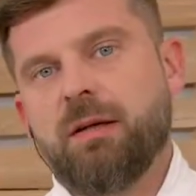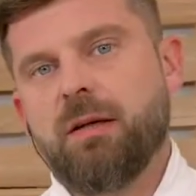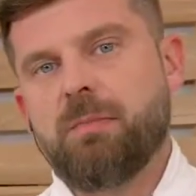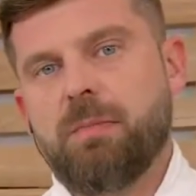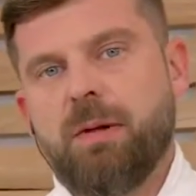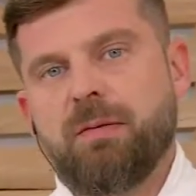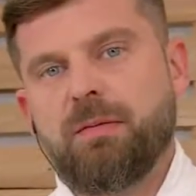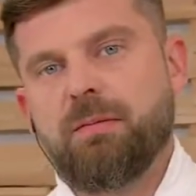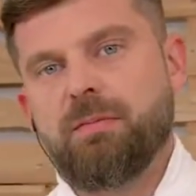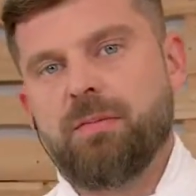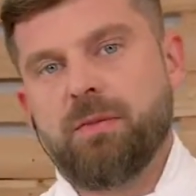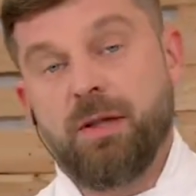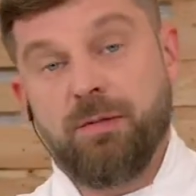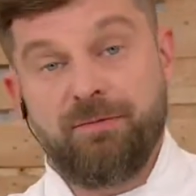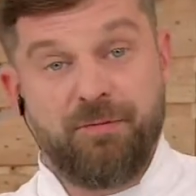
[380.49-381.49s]

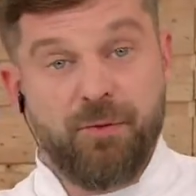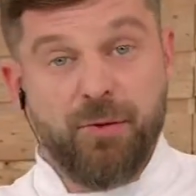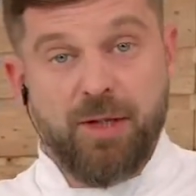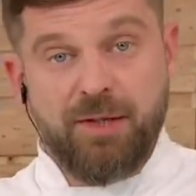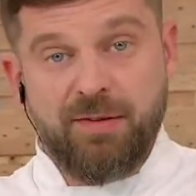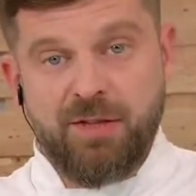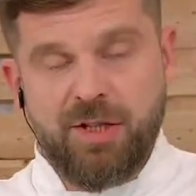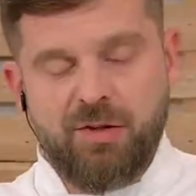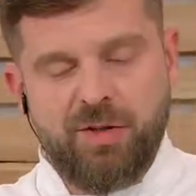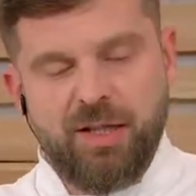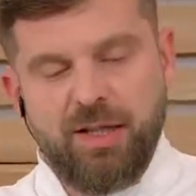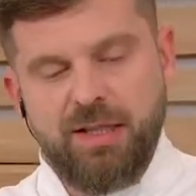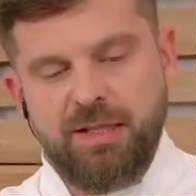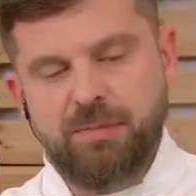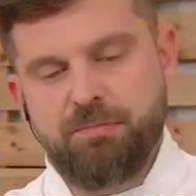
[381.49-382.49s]
above 400
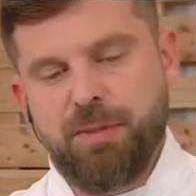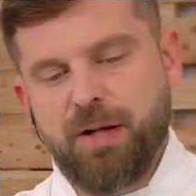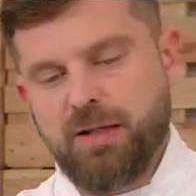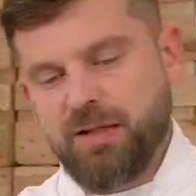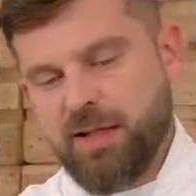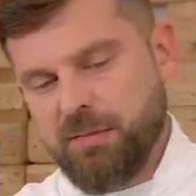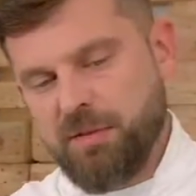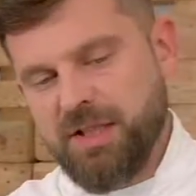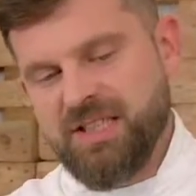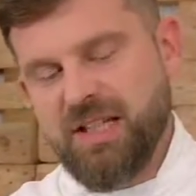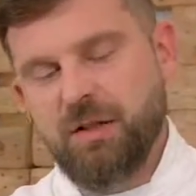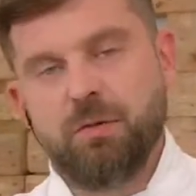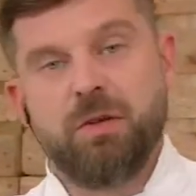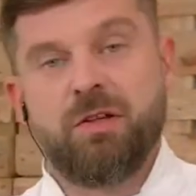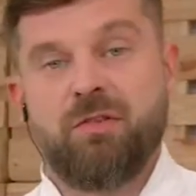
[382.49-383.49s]
degrees, but let me tell
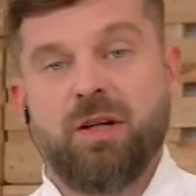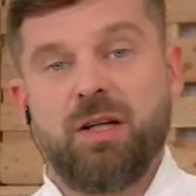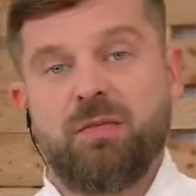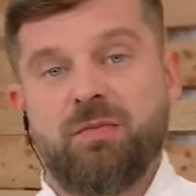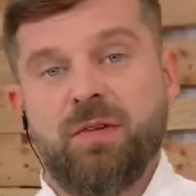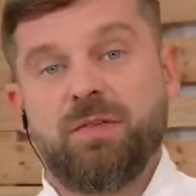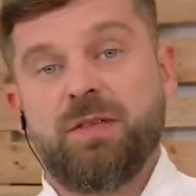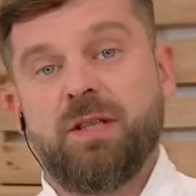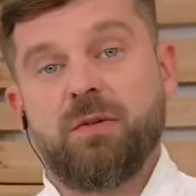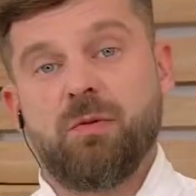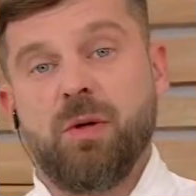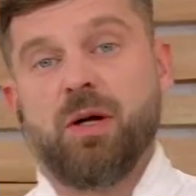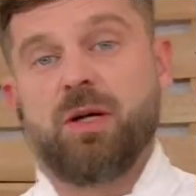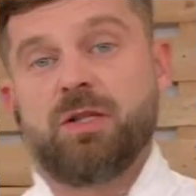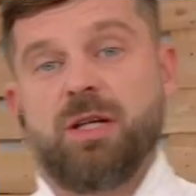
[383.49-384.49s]
you, with 350 it
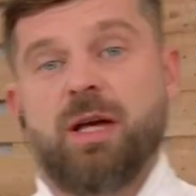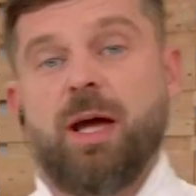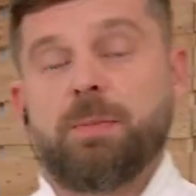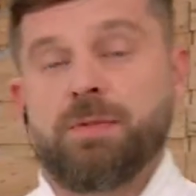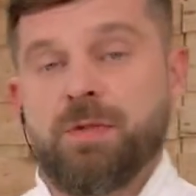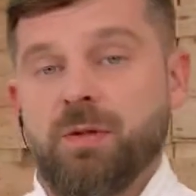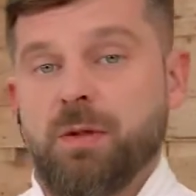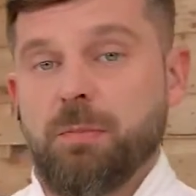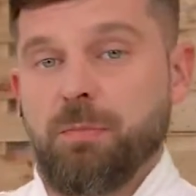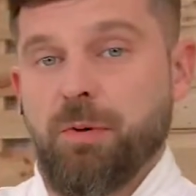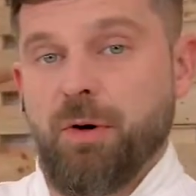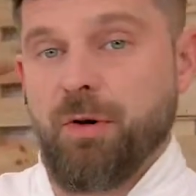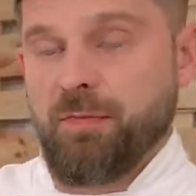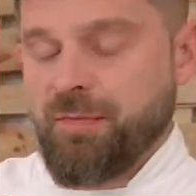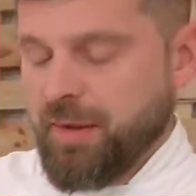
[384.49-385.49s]
works absolutely
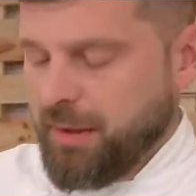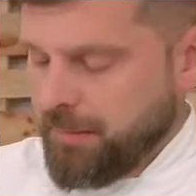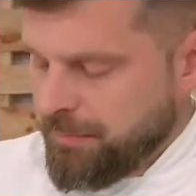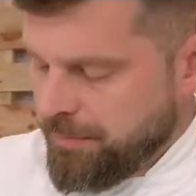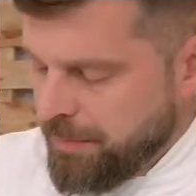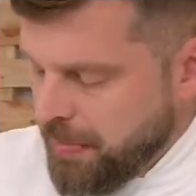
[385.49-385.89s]
perfect.